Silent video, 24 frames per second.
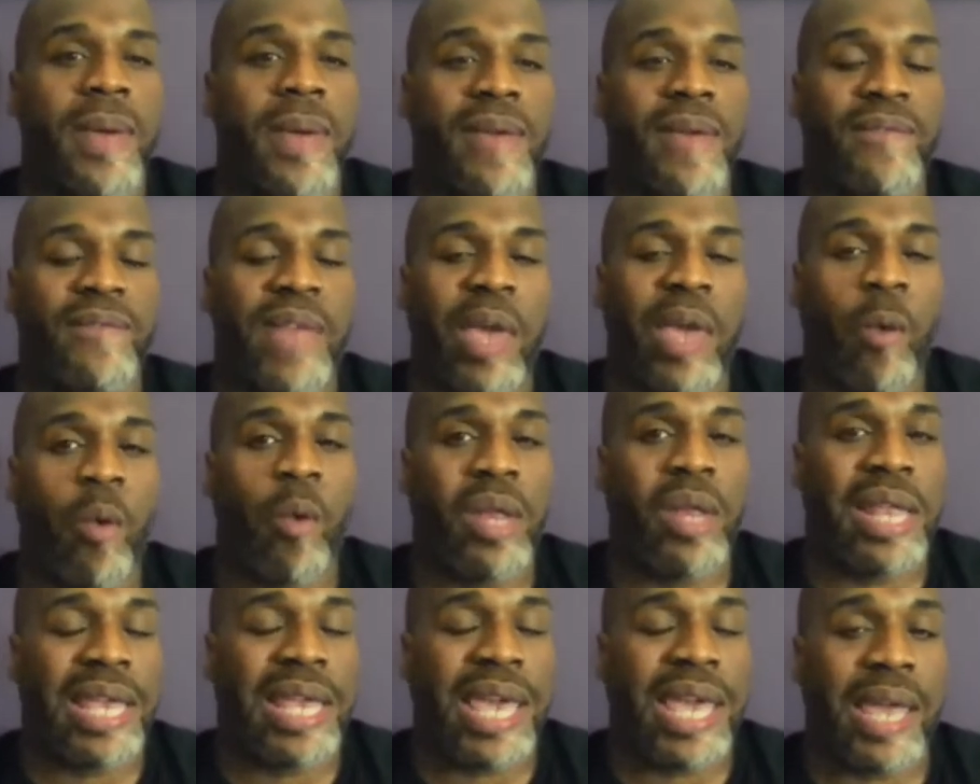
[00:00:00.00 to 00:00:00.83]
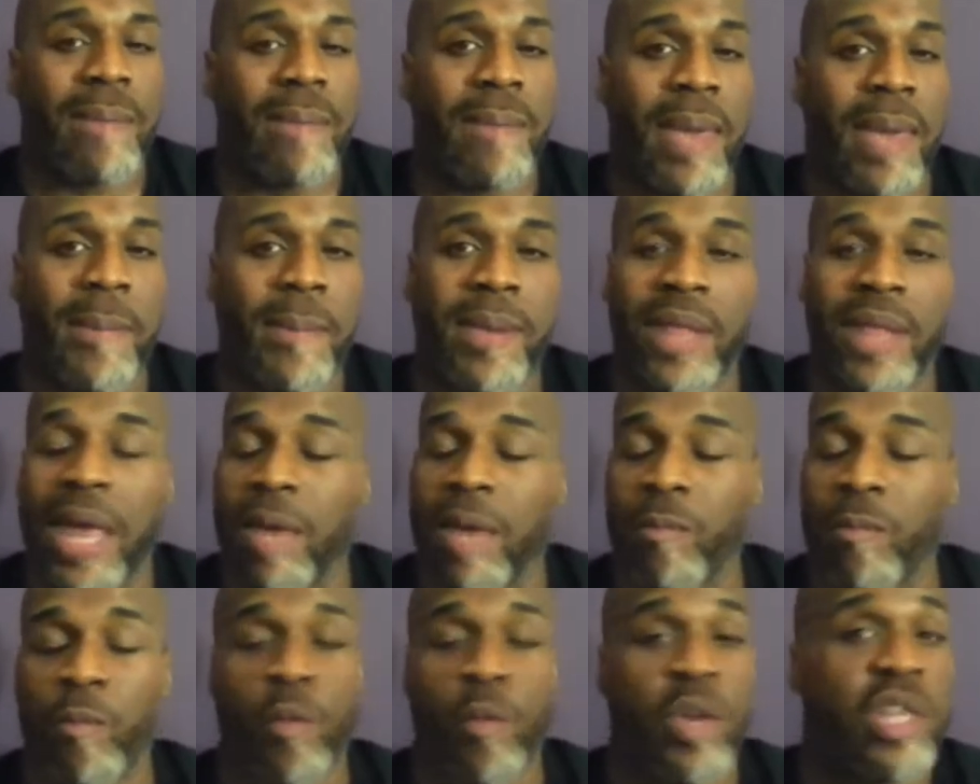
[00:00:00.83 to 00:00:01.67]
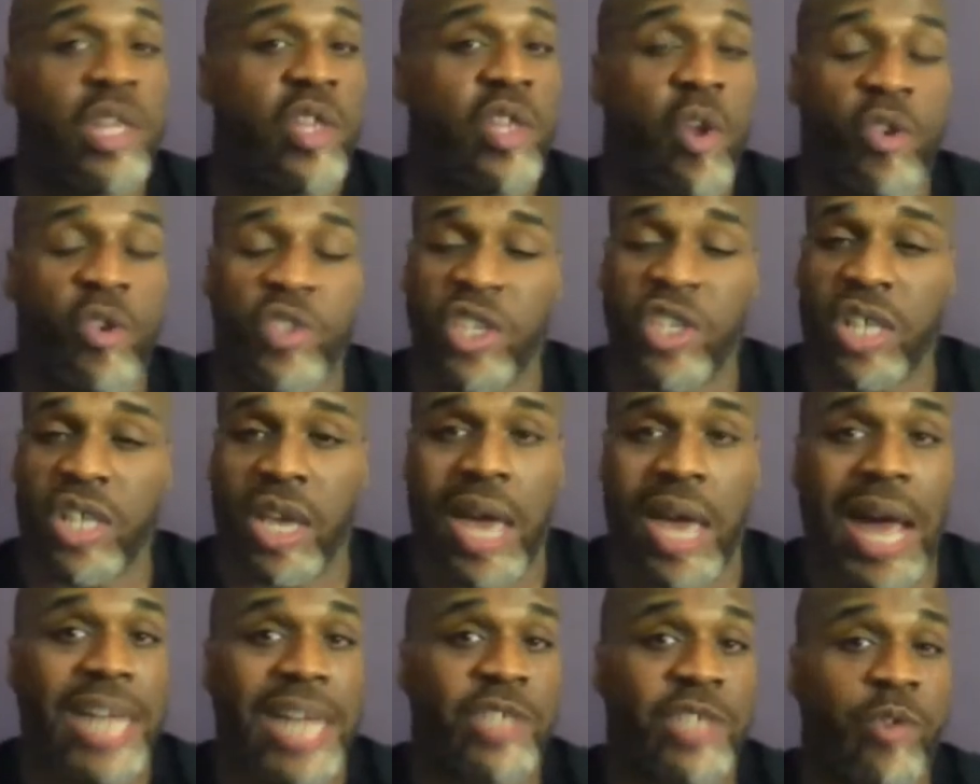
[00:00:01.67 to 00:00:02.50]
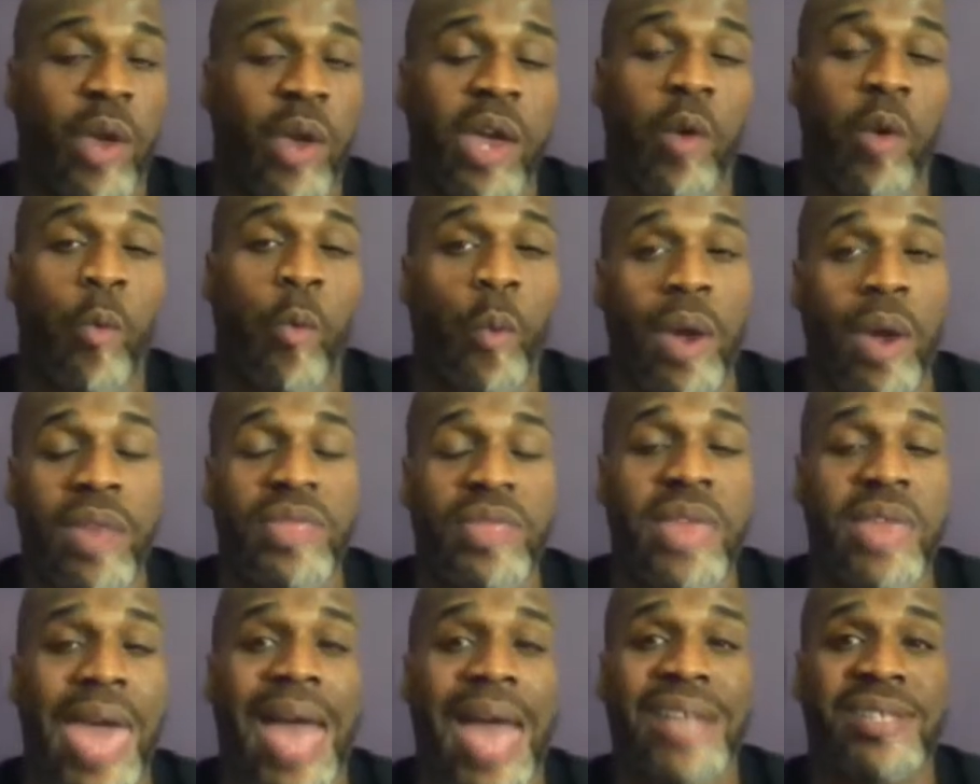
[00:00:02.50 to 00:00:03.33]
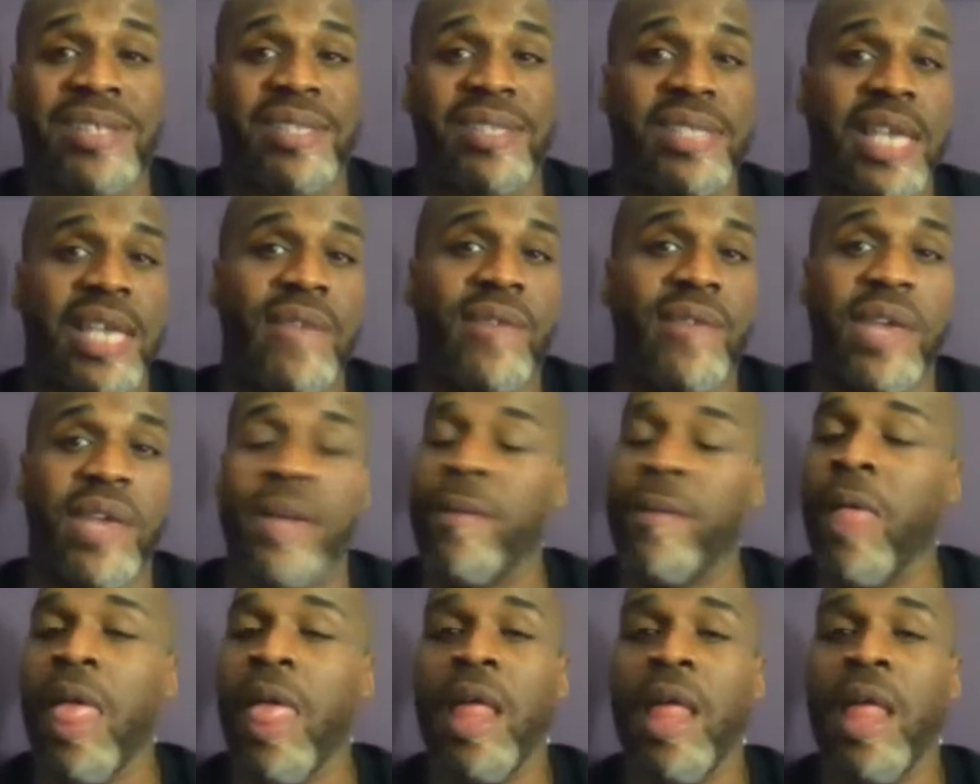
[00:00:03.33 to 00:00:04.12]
if they want to get maybe like renegotiate the contract with Access TV,